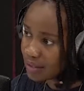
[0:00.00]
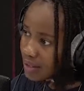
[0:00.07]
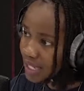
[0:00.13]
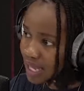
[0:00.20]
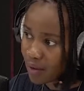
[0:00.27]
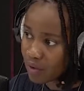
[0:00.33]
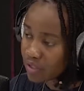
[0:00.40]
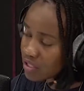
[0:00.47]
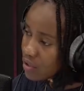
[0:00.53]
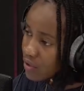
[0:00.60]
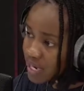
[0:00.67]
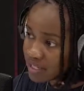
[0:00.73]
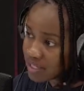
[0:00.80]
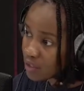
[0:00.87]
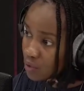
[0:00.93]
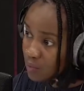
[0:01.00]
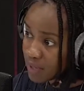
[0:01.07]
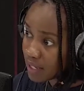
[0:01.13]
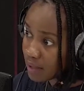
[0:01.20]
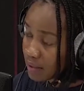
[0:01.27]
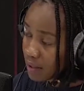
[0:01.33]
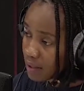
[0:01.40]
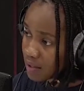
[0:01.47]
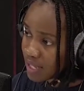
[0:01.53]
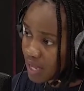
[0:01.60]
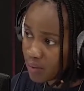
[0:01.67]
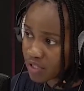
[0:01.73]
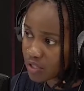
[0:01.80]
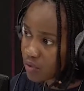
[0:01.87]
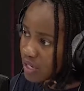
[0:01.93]
That was crazy to me. Mm.
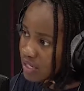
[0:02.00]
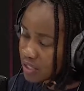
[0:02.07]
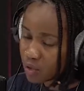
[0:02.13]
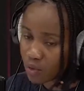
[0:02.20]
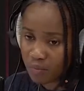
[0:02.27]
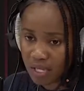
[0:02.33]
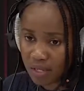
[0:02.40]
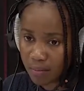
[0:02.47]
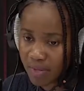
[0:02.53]
That was crazy to me.